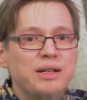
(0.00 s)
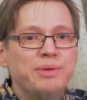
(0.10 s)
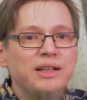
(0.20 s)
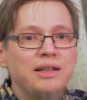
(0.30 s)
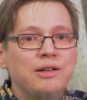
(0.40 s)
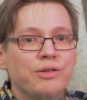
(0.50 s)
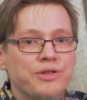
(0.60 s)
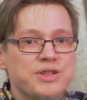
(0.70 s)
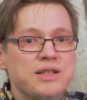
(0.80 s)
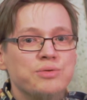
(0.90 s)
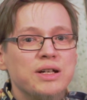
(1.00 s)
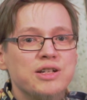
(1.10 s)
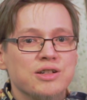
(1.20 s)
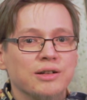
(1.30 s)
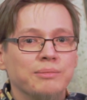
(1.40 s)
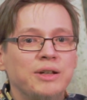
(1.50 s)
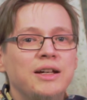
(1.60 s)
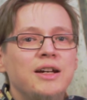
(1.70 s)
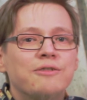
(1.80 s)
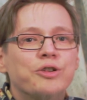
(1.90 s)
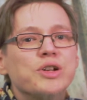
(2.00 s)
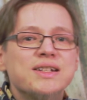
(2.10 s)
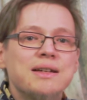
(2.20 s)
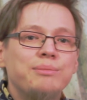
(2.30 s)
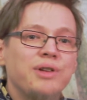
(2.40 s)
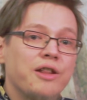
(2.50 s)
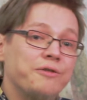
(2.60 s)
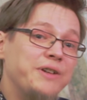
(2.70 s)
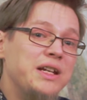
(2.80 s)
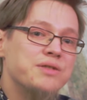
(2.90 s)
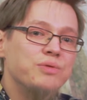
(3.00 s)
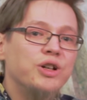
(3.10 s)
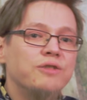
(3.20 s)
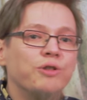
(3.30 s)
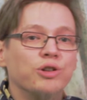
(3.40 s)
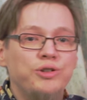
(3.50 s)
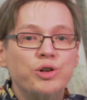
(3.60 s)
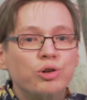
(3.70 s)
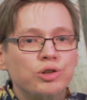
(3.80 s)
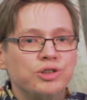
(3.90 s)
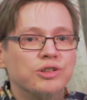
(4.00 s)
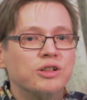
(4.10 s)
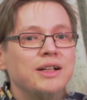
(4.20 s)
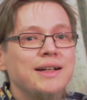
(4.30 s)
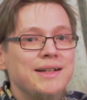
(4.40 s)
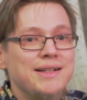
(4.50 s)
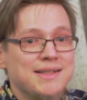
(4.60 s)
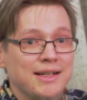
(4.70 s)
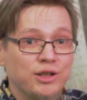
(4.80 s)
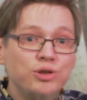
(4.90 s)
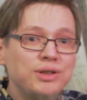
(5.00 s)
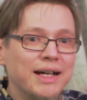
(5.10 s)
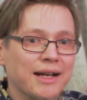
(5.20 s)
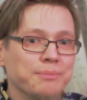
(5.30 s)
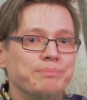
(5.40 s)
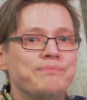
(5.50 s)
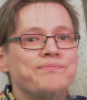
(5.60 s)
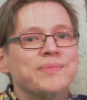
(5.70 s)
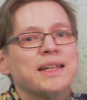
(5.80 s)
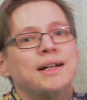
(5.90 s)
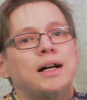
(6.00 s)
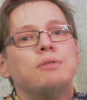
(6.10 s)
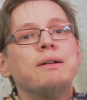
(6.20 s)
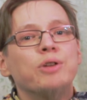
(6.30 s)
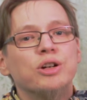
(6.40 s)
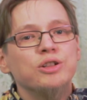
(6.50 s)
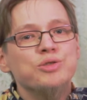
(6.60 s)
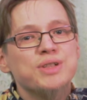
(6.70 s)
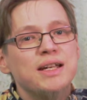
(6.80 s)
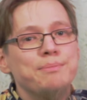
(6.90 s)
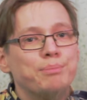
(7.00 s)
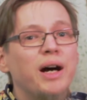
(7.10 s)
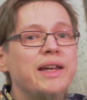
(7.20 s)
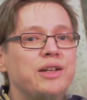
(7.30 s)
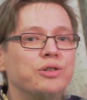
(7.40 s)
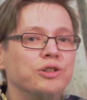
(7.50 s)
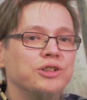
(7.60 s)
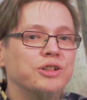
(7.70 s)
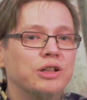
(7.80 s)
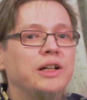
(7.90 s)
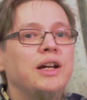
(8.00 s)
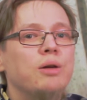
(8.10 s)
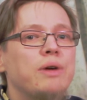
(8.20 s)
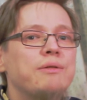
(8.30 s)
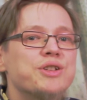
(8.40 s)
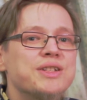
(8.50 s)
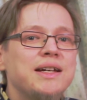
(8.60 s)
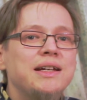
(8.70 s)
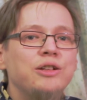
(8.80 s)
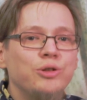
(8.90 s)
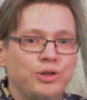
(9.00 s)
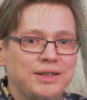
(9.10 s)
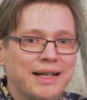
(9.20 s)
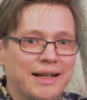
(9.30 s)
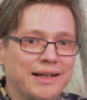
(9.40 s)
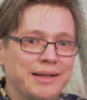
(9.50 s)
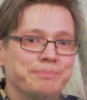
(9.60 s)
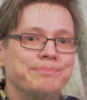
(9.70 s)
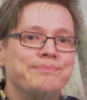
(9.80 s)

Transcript: depending on the situation. For example, the Finnish word for daughter is tytär. However, to say my daughter, we would say tyttäreni.